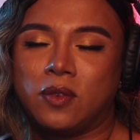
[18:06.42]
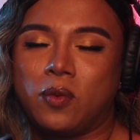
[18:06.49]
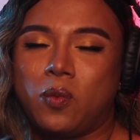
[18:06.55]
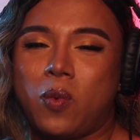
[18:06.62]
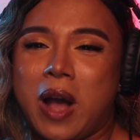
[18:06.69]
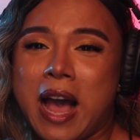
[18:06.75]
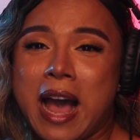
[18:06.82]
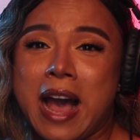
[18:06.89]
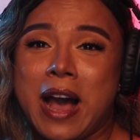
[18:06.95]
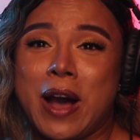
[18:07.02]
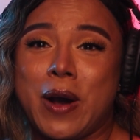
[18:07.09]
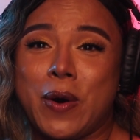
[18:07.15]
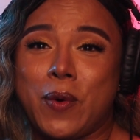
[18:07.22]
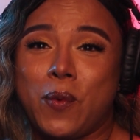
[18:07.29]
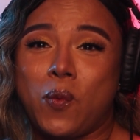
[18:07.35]

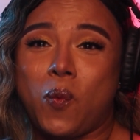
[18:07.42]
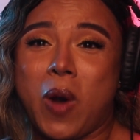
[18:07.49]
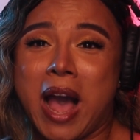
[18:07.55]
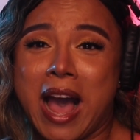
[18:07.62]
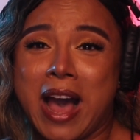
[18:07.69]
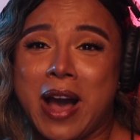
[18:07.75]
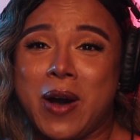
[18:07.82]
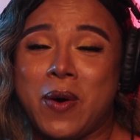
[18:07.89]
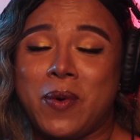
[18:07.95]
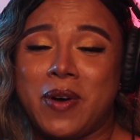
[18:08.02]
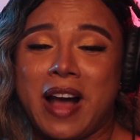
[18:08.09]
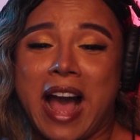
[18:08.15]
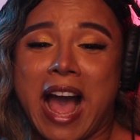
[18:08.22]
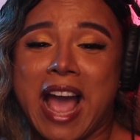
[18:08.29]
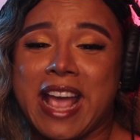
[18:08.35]
Wow,
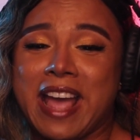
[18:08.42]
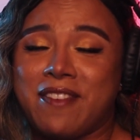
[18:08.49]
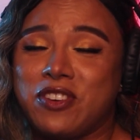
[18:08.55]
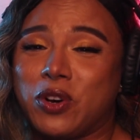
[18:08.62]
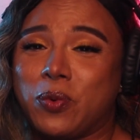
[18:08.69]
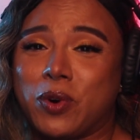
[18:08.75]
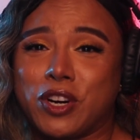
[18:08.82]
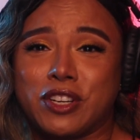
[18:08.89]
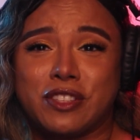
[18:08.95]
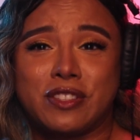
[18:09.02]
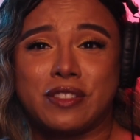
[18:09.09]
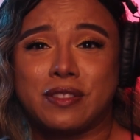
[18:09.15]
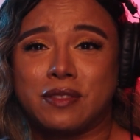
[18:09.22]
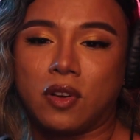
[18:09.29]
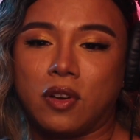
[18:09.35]
wow. I have no
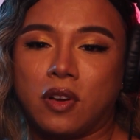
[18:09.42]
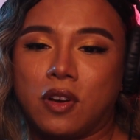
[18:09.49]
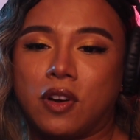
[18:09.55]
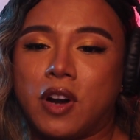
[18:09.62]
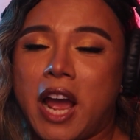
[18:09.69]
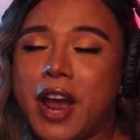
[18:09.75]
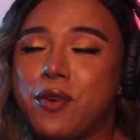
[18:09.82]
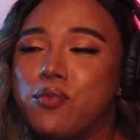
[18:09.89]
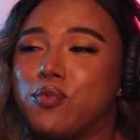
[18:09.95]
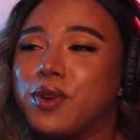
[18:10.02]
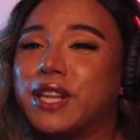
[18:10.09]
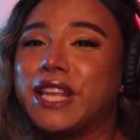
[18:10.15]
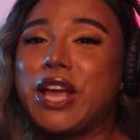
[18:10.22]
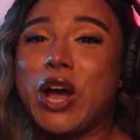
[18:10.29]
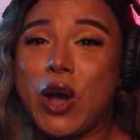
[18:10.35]
words. Girl, I
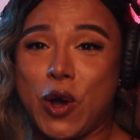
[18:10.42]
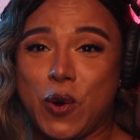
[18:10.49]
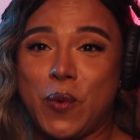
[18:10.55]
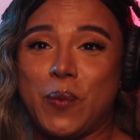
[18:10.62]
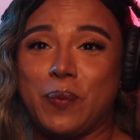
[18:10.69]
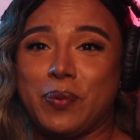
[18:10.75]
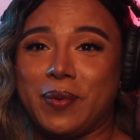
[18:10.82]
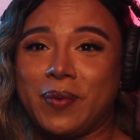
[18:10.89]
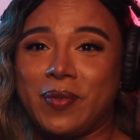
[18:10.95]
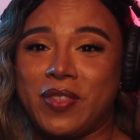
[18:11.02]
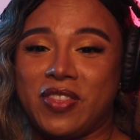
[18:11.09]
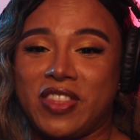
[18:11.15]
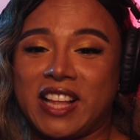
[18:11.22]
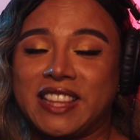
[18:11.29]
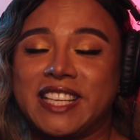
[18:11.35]
really hope
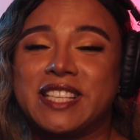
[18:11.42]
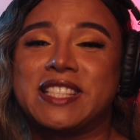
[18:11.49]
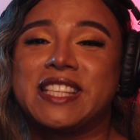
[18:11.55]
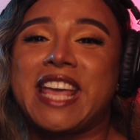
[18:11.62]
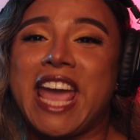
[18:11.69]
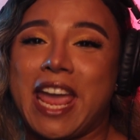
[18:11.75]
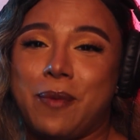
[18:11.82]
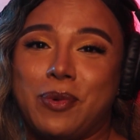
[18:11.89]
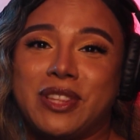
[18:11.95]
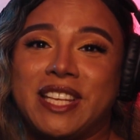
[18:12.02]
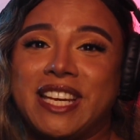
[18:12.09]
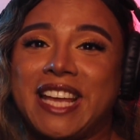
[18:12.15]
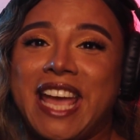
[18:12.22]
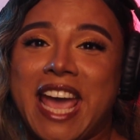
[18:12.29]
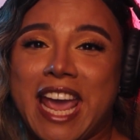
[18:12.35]
that this game
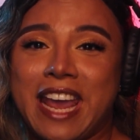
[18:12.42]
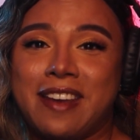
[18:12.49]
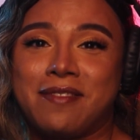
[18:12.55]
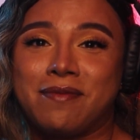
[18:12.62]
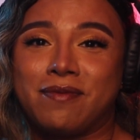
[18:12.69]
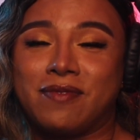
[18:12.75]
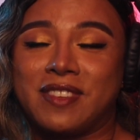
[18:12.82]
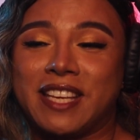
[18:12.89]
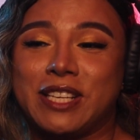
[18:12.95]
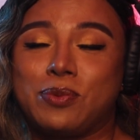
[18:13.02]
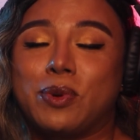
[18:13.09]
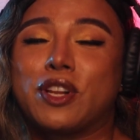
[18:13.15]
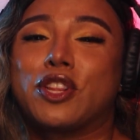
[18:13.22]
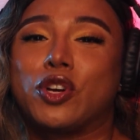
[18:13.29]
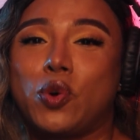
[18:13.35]
within a game is
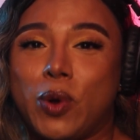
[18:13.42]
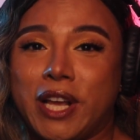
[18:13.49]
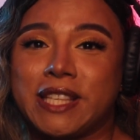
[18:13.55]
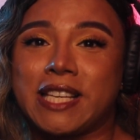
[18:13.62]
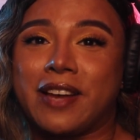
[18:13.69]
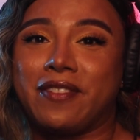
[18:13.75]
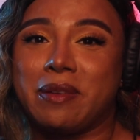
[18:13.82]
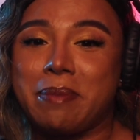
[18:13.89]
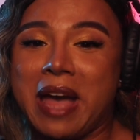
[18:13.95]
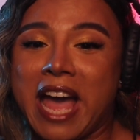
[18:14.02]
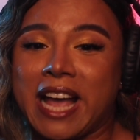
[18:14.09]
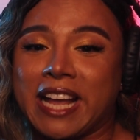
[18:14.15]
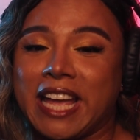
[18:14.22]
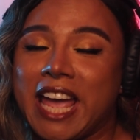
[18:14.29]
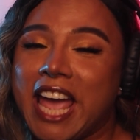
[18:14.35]
one of the queens coming
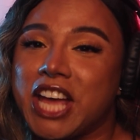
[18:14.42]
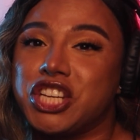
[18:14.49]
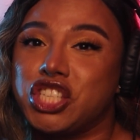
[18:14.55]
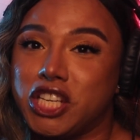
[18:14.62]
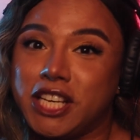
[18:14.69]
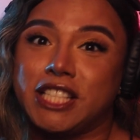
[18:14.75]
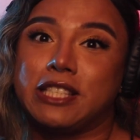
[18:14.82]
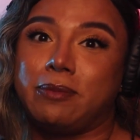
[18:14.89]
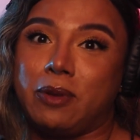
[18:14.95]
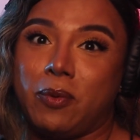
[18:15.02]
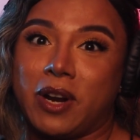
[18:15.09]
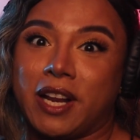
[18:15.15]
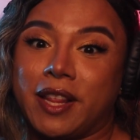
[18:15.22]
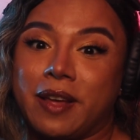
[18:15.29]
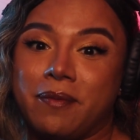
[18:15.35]
back and she needs to be
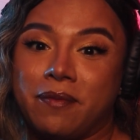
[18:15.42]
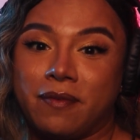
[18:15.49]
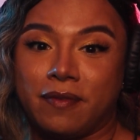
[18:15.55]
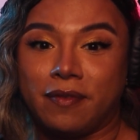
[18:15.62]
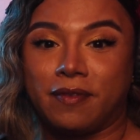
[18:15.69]
one of them.